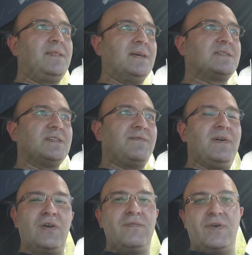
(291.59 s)
This is
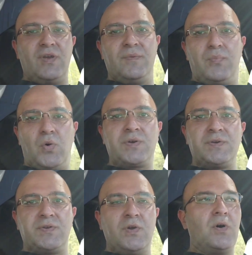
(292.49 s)
very
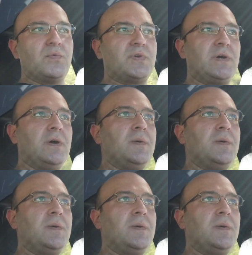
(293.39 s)
important to note.